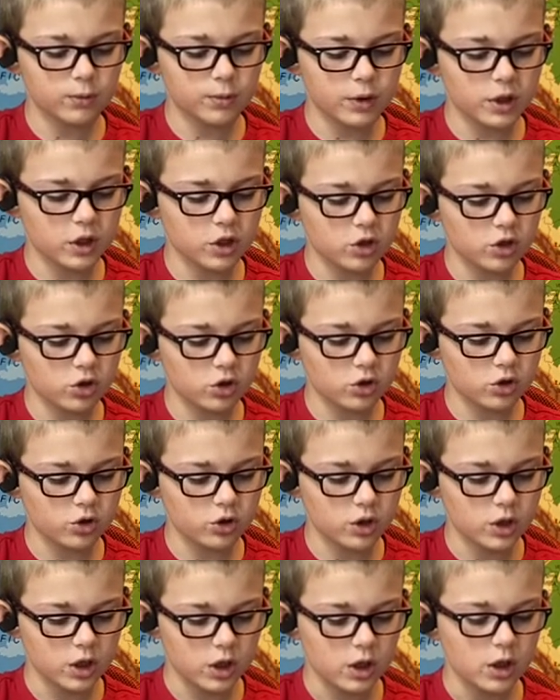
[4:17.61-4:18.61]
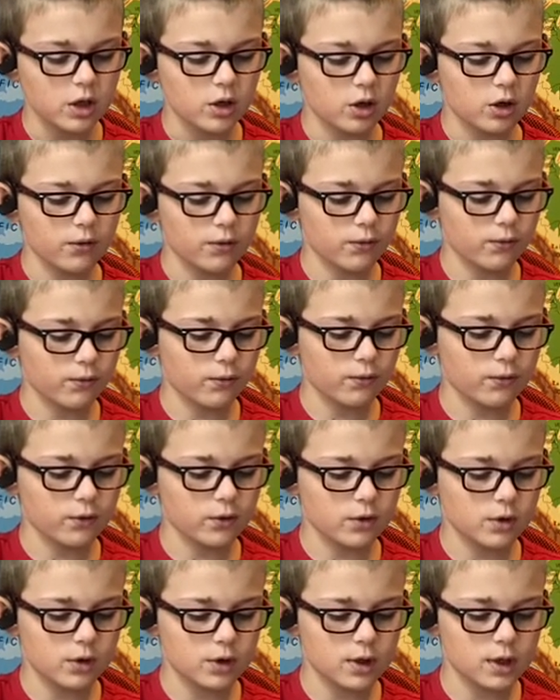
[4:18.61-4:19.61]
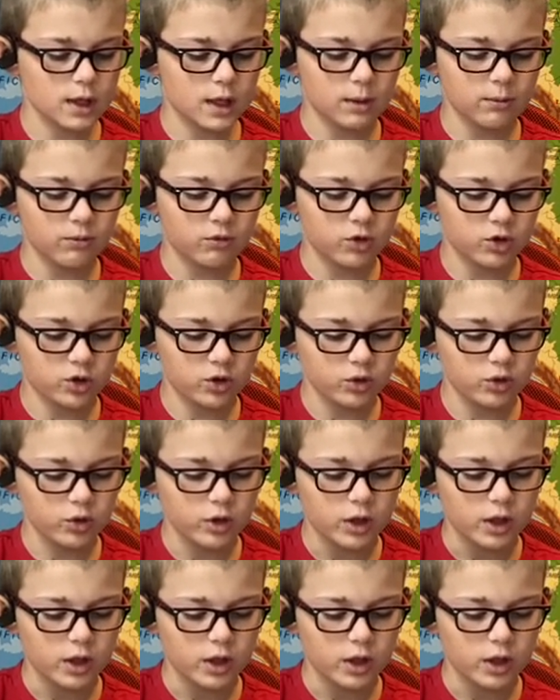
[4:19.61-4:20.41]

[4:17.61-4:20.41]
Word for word: pictures of the same view,